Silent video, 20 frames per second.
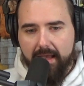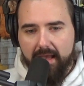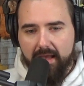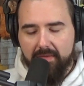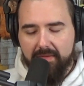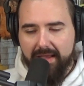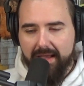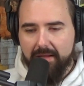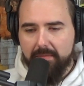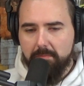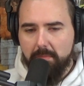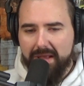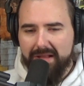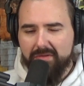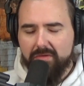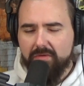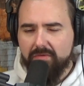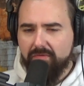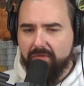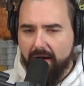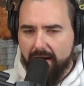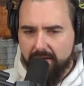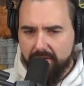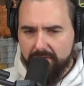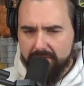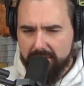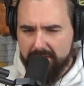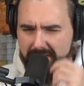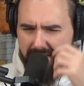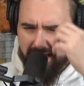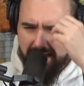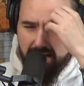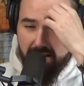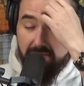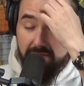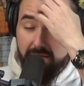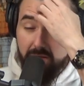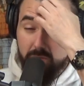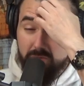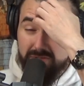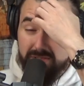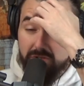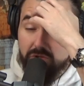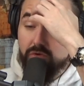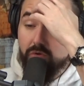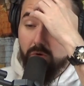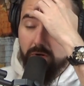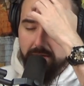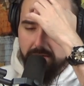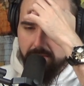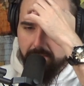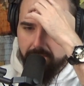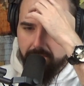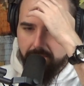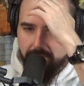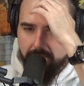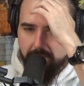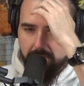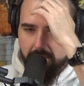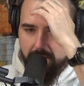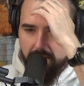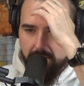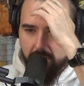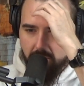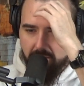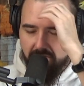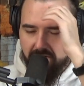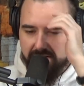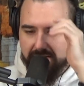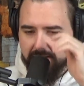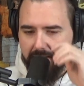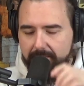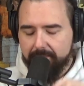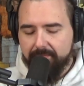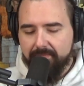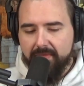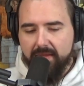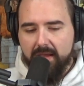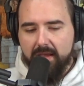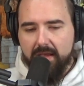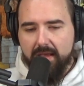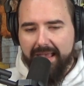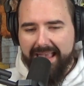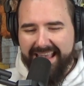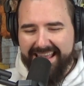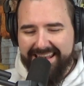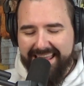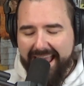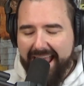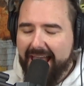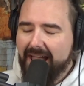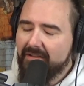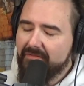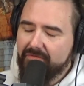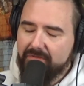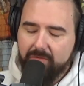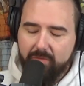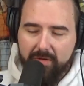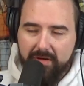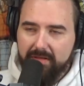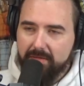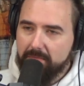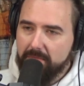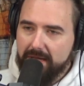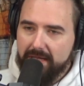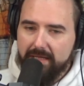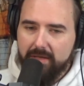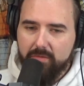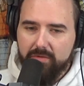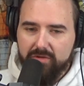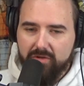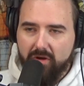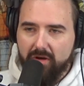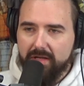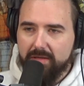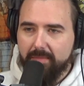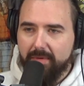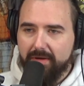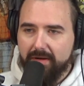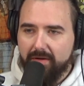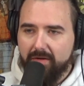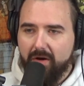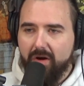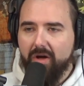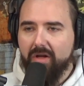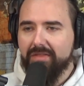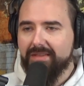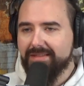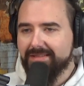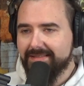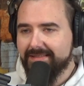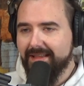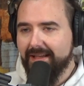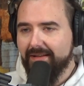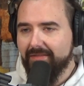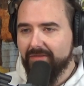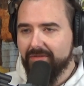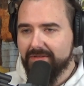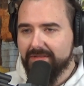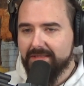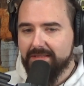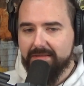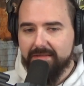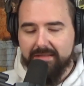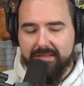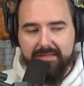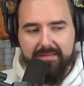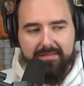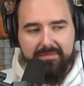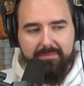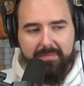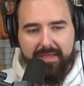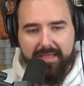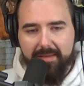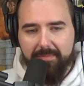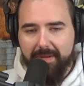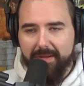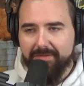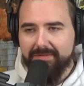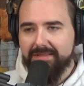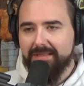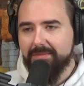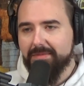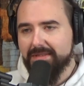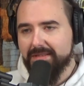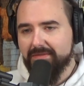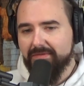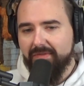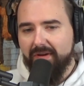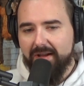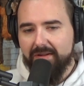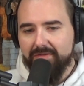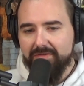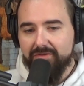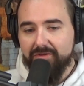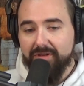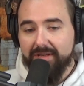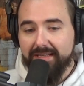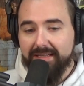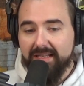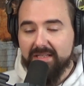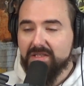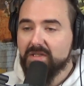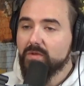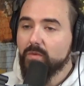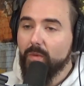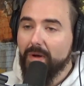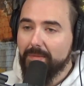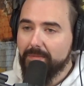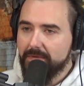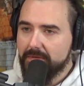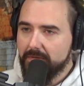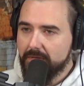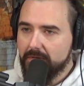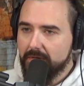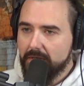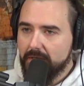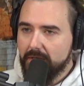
and they had made the finals, and I think it was Detroit that they were facing, and everyone in the media was talking about how all these Devils, this Mickey Mouse team is in the finals. They're gonna get swept